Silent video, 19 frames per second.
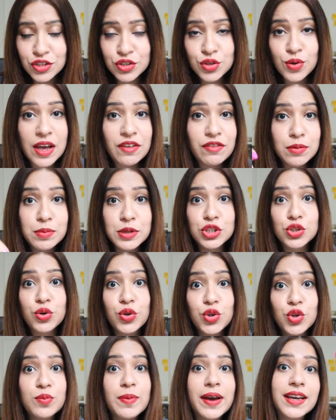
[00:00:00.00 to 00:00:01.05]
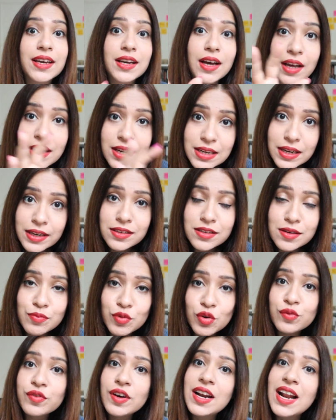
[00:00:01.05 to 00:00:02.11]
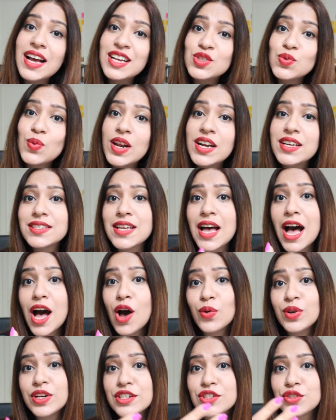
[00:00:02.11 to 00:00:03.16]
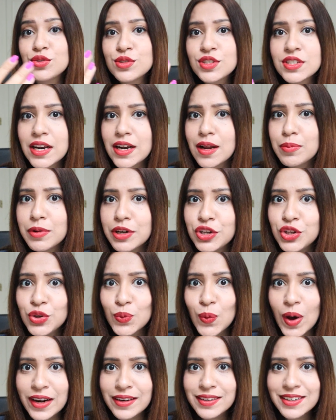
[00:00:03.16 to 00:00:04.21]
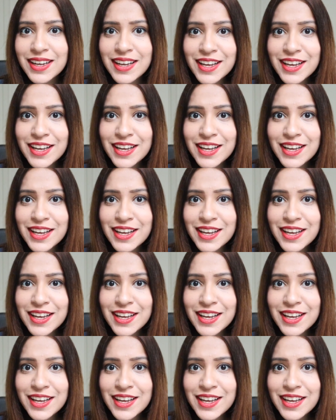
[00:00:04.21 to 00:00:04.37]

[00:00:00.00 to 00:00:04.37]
So I will be showing you my current LinkedIn profile as well as how it is to set up a new one.